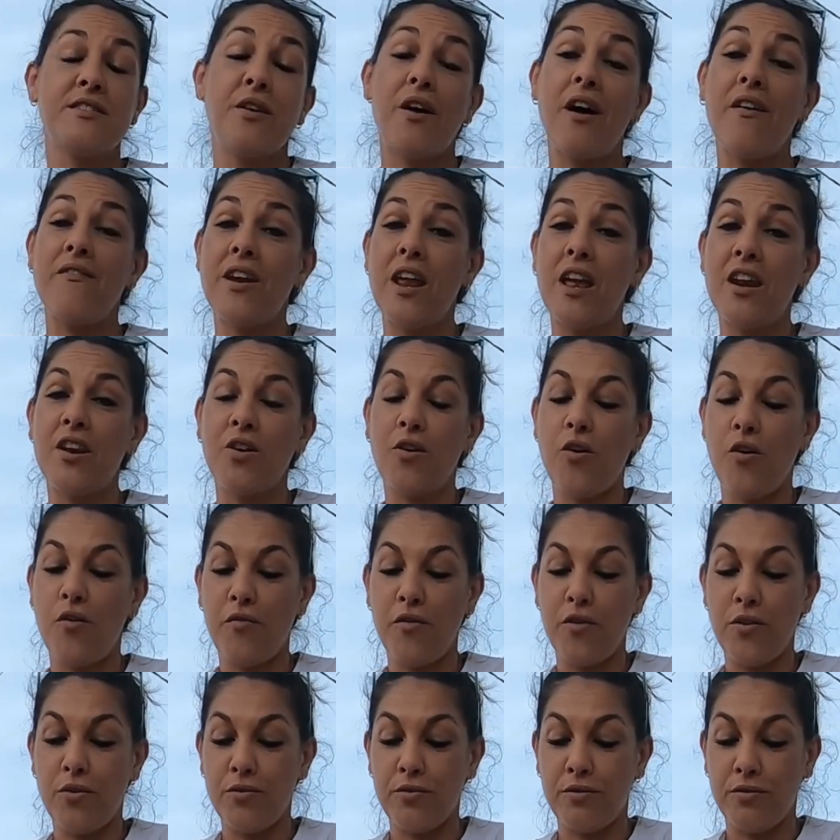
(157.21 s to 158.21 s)
so I haven't had a
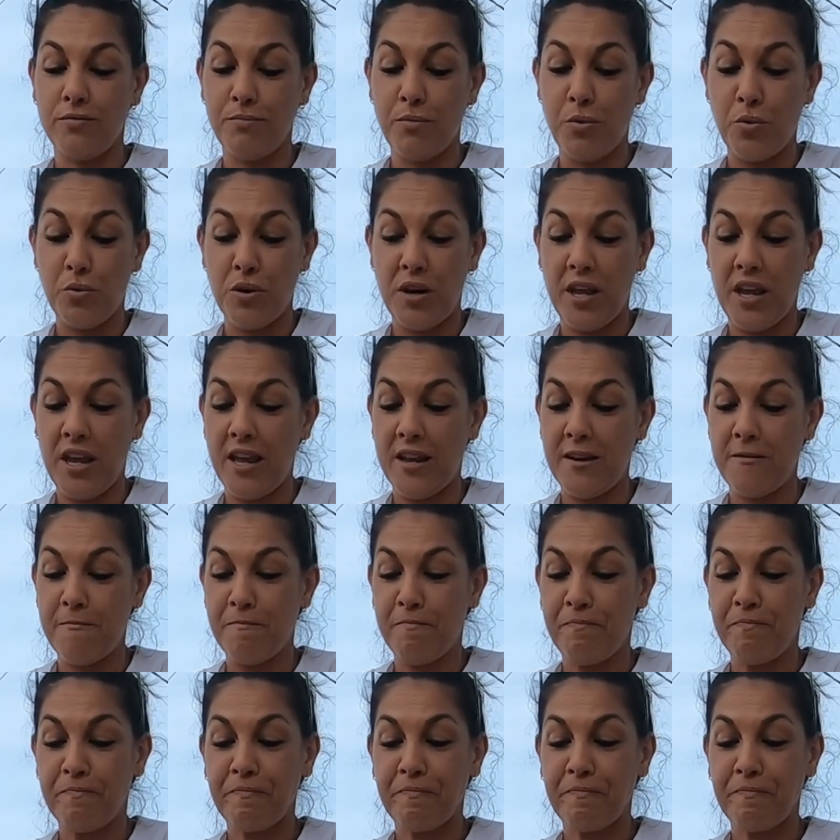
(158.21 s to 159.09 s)
coffee all morning. And